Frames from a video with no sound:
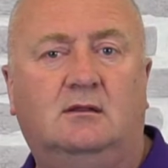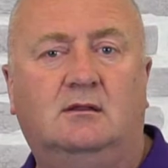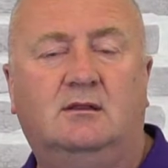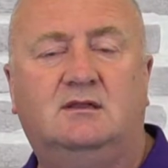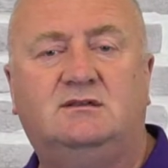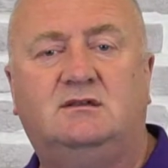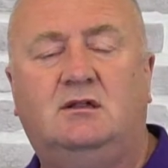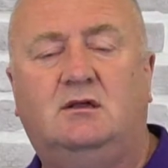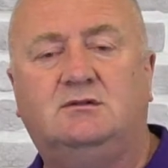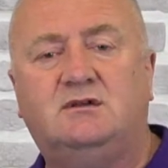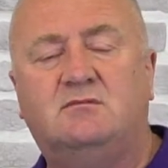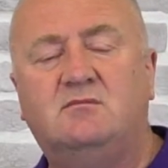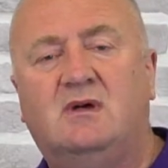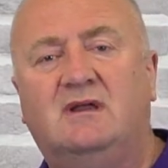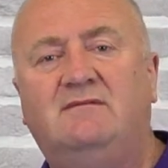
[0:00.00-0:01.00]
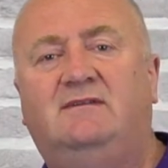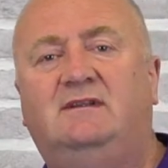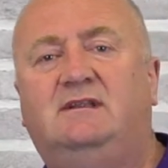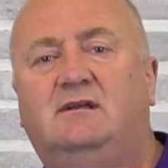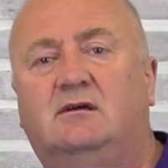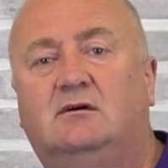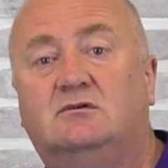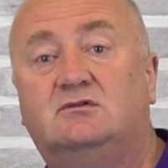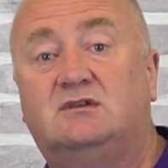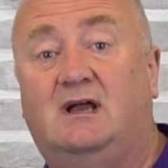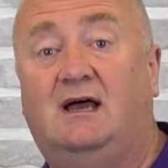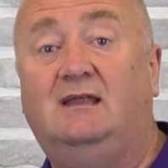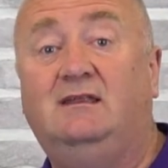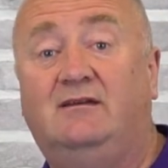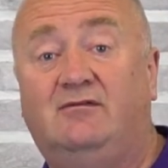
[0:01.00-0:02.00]
There's a lot on my videos
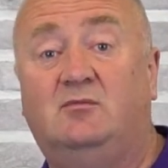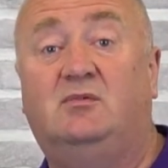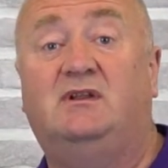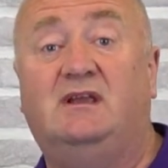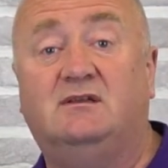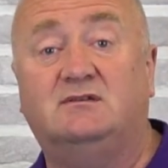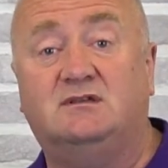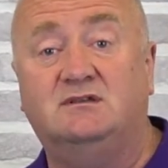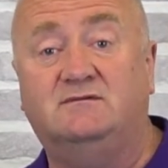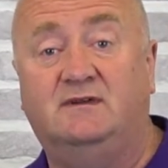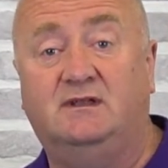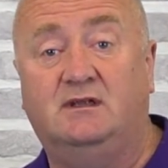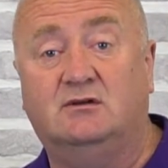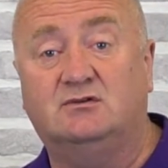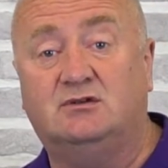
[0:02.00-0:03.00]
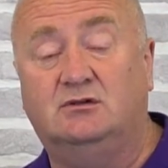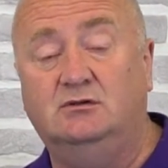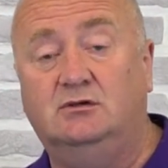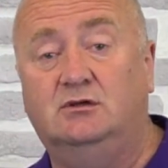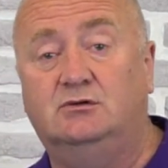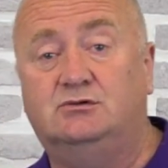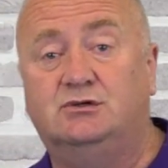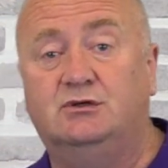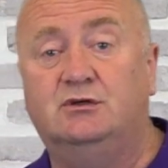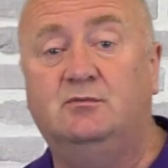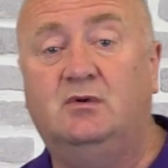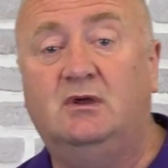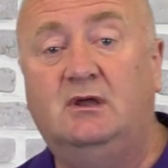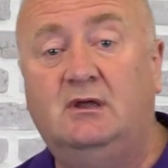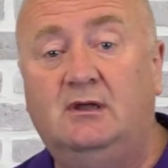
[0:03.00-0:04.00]
and everybody else's videos on YouTube
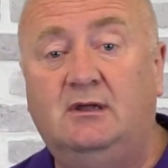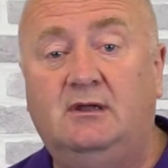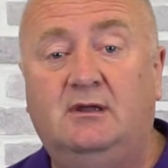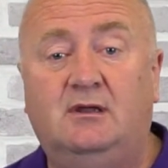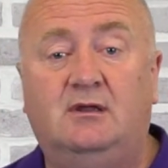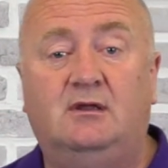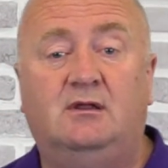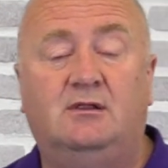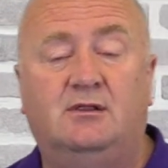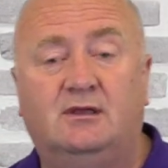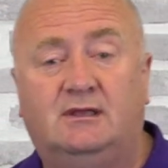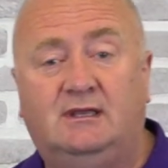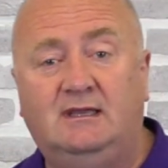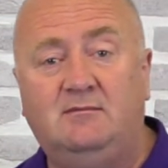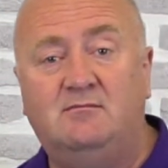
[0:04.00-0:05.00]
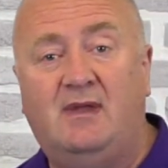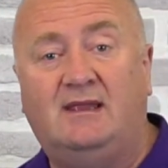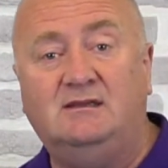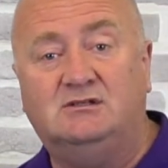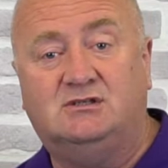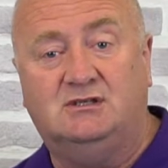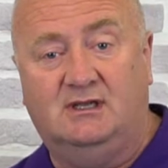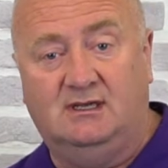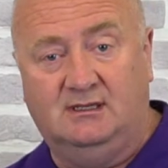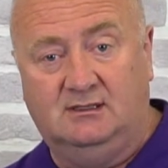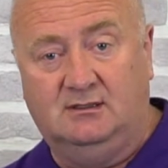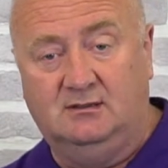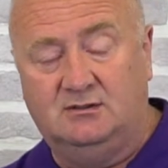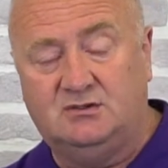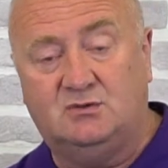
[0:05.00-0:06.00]
that keep mentioning
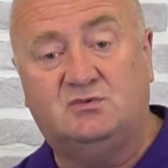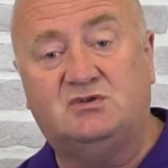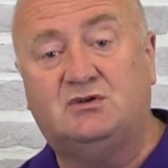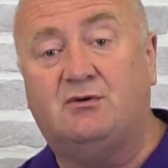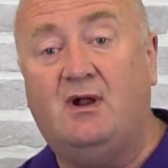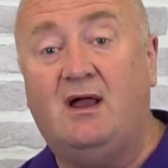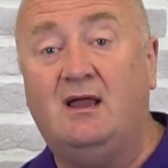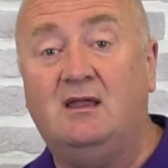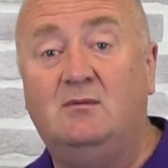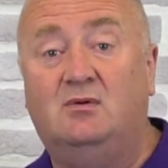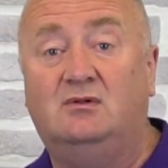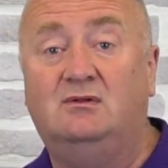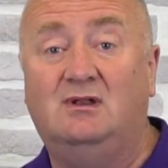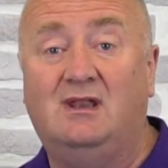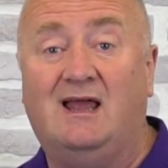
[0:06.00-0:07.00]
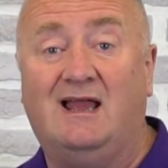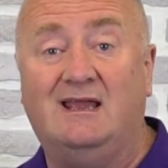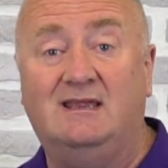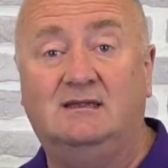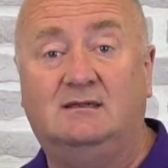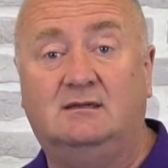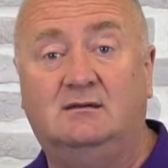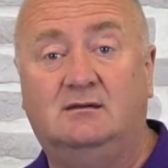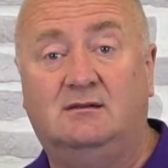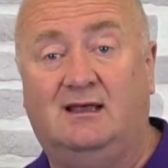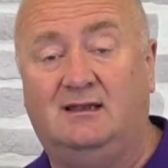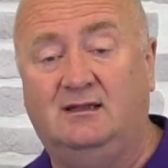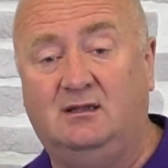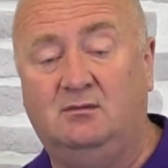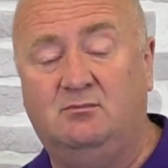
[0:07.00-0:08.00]
subscribe, like,
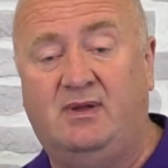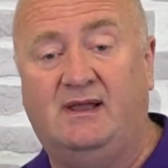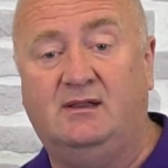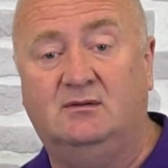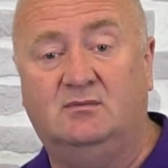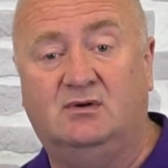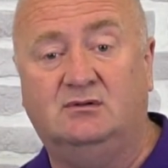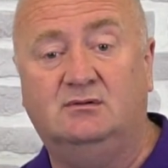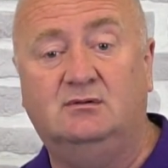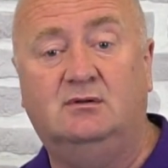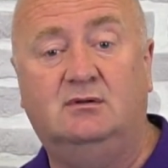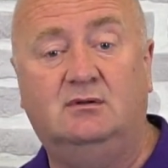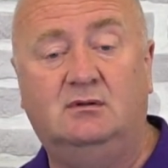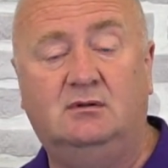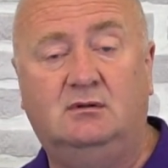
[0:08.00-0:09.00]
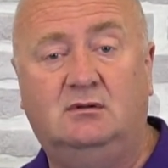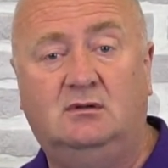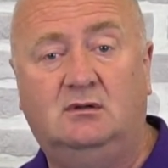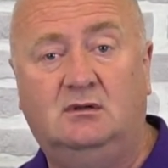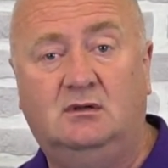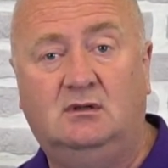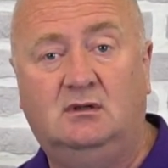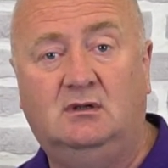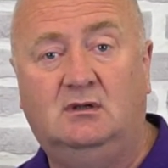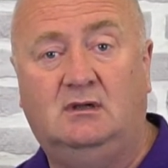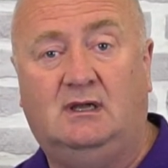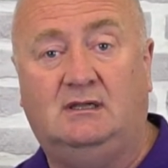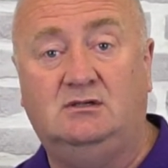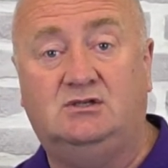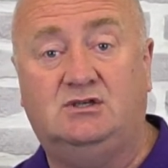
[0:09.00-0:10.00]
that little bell button
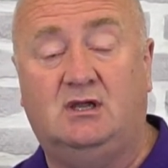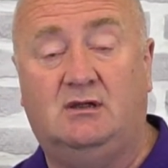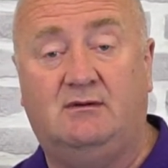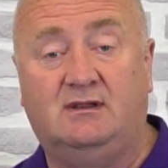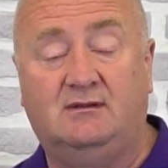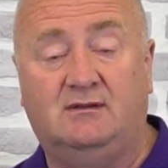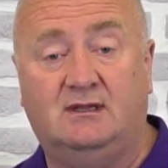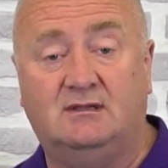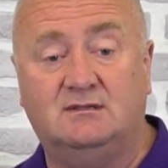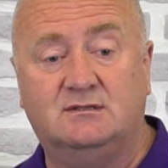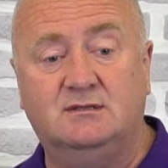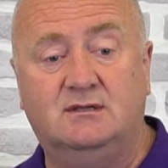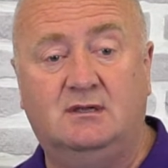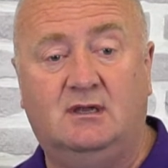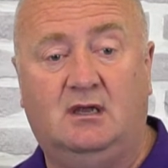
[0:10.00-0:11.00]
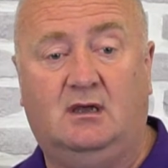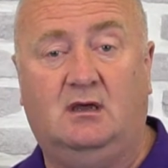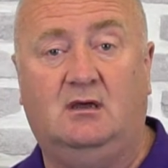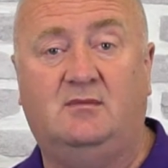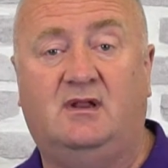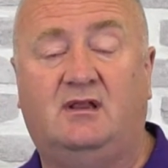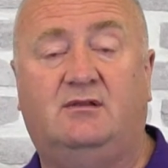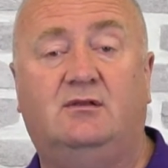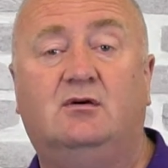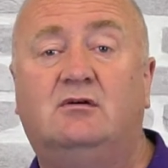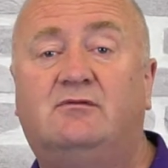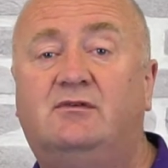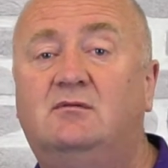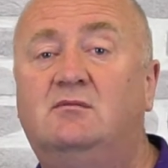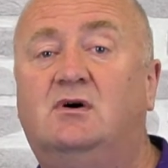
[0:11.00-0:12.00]
and sharing things. And I
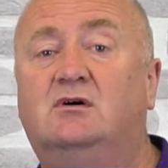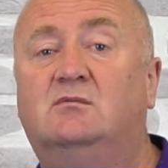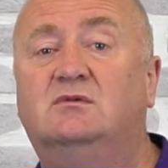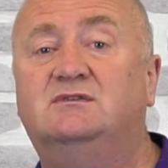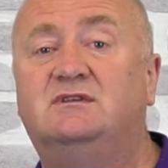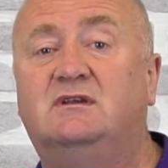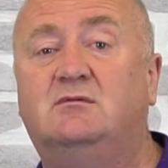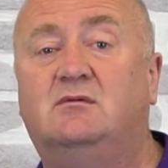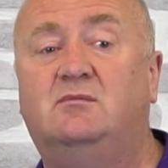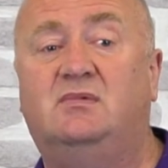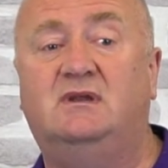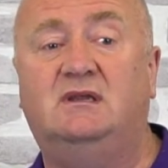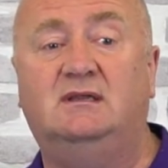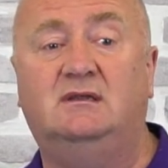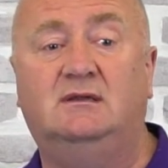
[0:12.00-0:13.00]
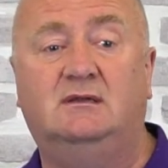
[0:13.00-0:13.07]
thought for a moment it would be